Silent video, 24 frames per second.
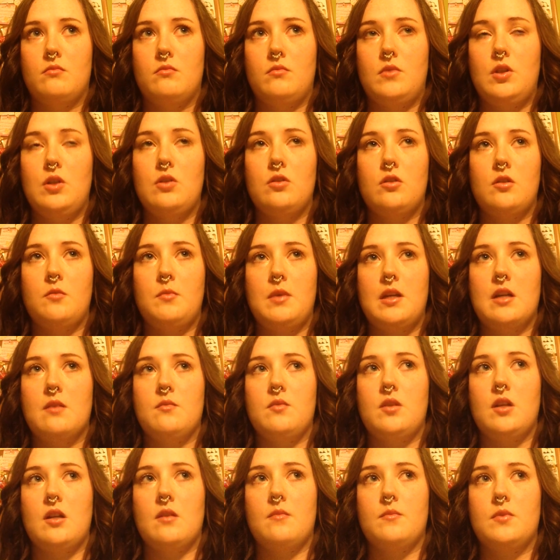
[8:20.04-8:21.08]
Used to be
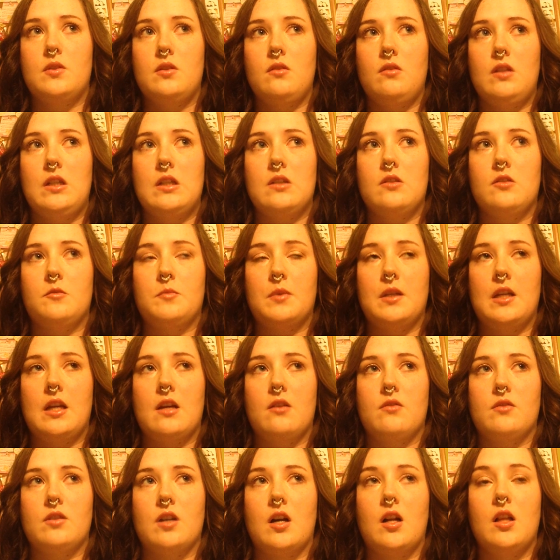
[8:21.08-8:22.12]
MGM Studios, but
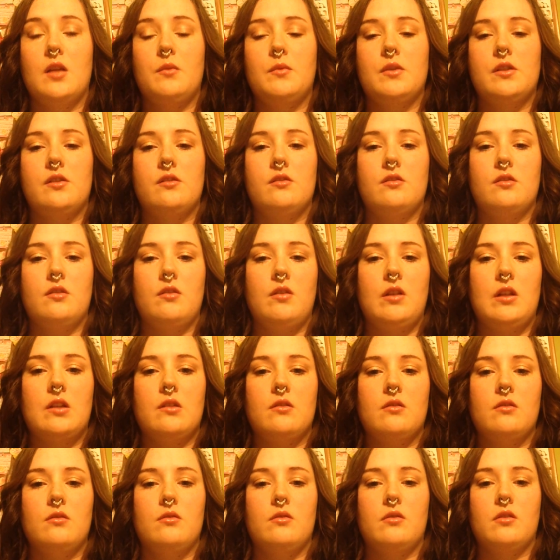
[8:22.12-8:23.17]
now it's Hollywood
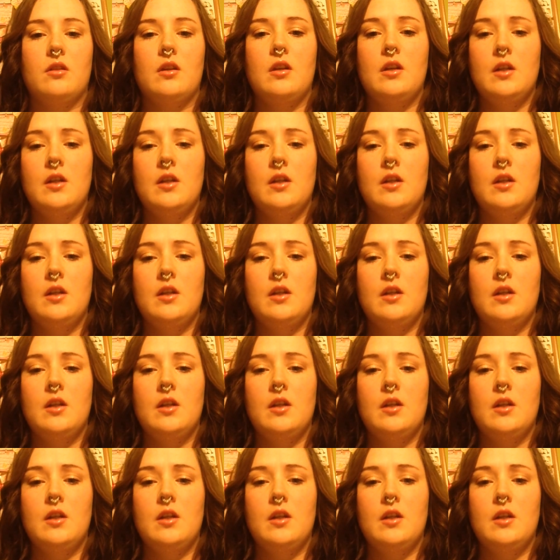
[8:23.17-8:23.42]
Studios